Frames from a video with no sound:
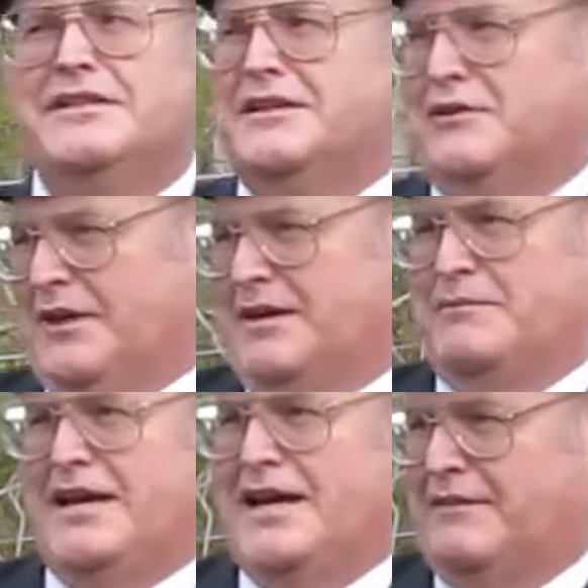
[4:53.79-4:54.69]
don't let
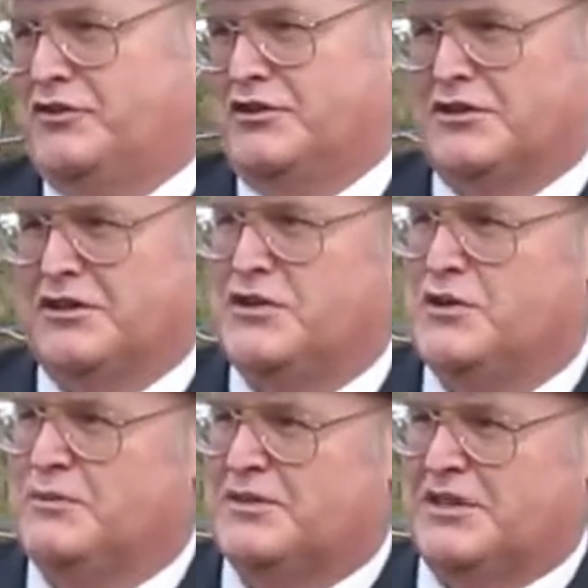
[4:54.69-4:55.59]
me have sugar
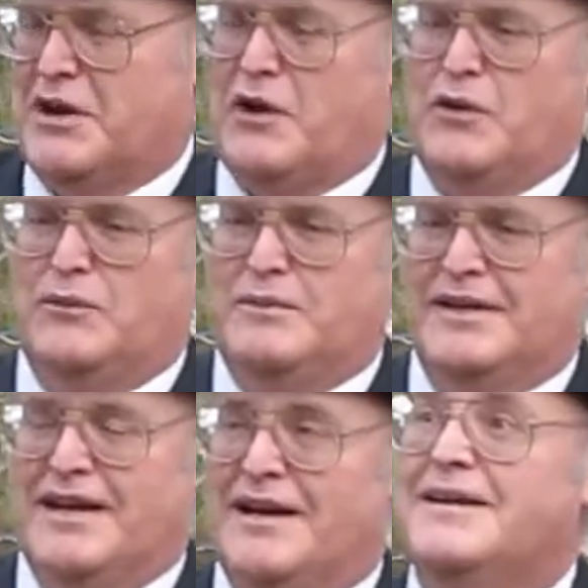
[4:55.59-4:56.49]
cubes at home,
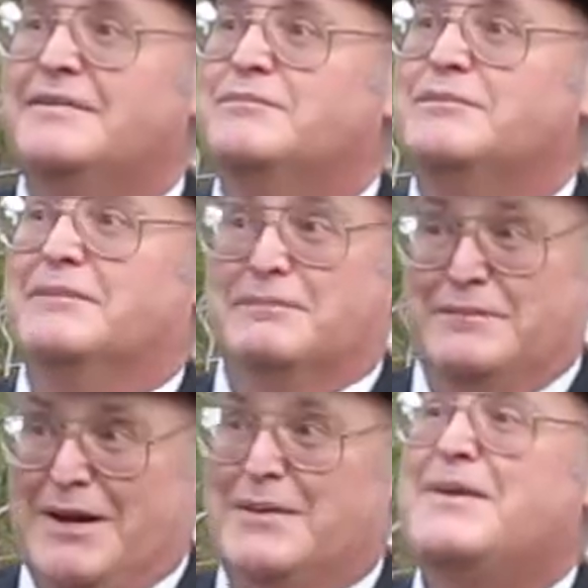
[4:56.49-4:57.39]
but
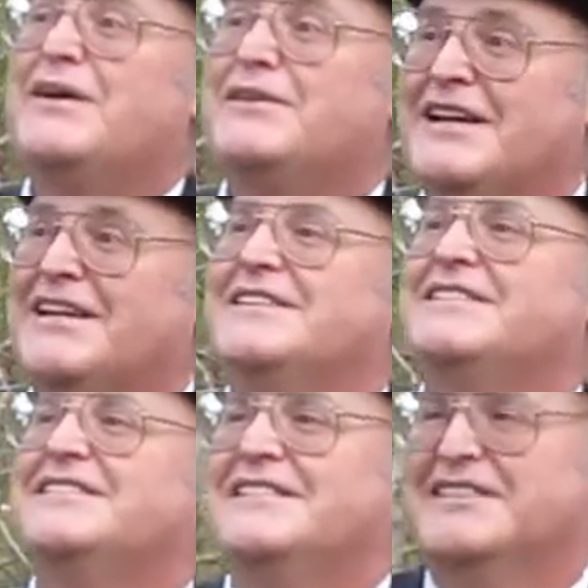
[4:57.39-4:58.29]
Paw does."
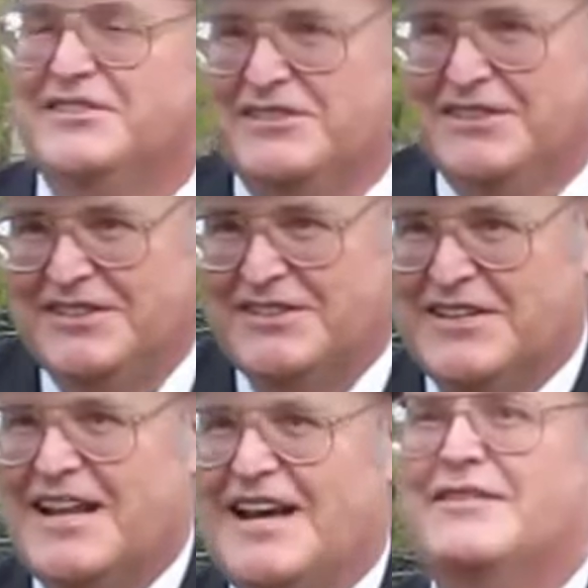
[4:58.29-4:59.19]

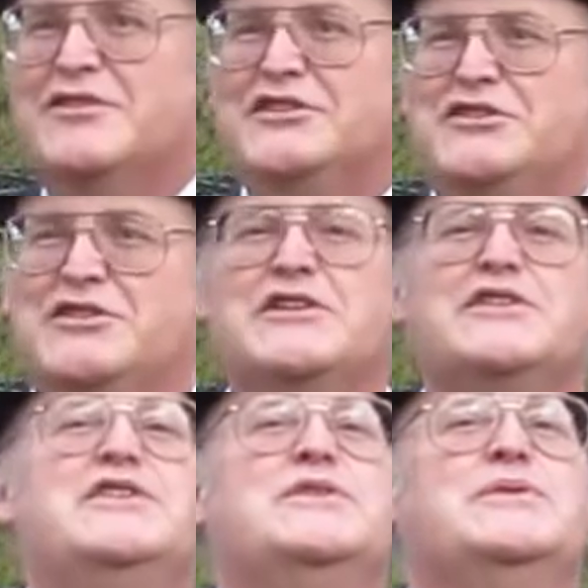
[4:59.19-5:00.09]
Have her sugar
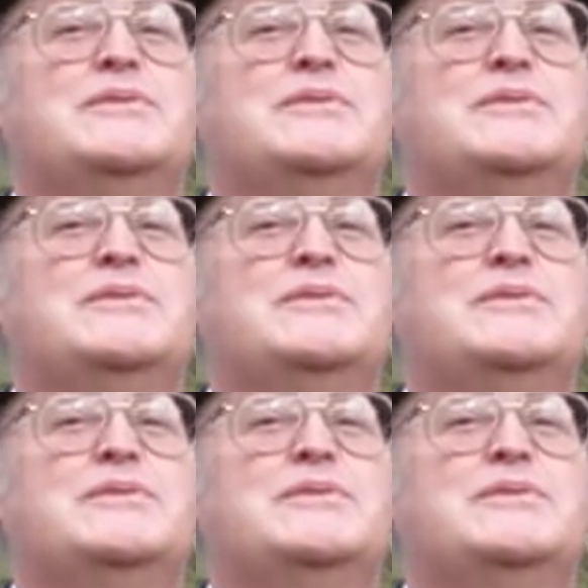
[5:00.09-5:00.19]
cube.